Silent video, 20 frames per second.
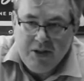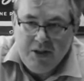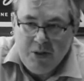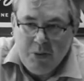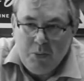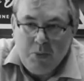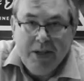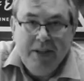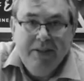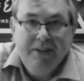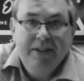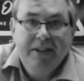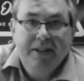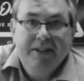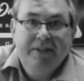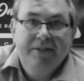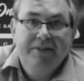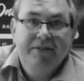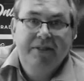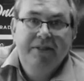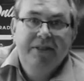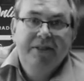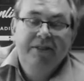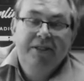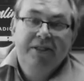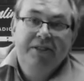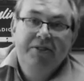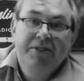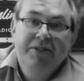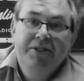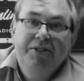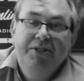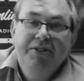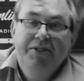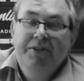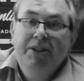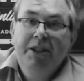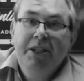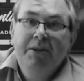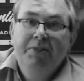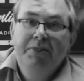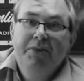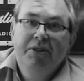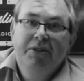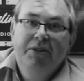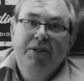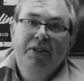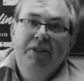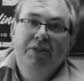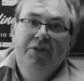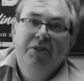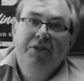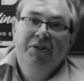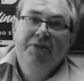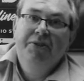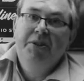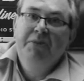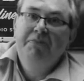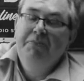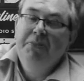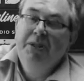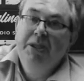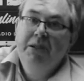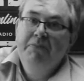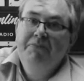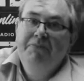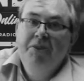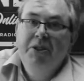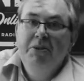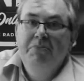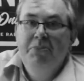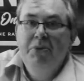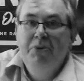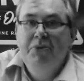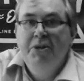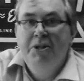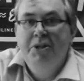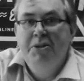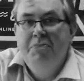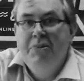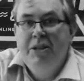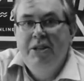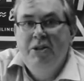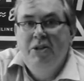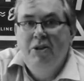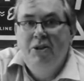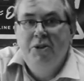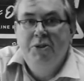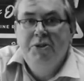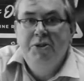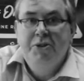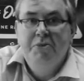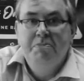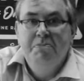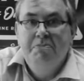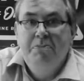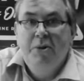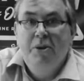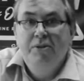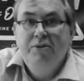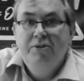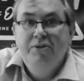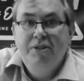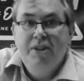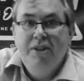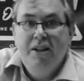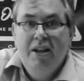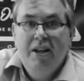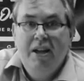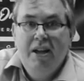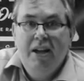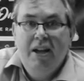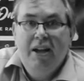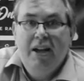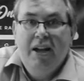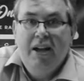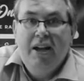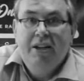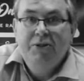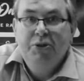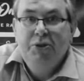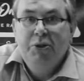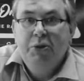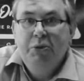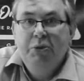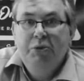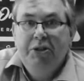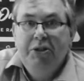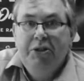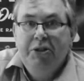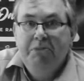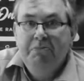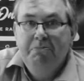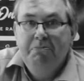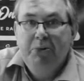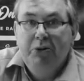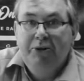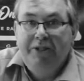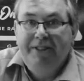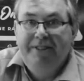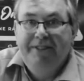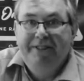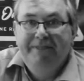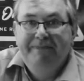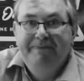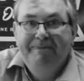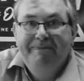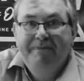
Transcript: a white character. He's actually described in all of the blurb for the book as being hotter than Bond and cooler than Bullet.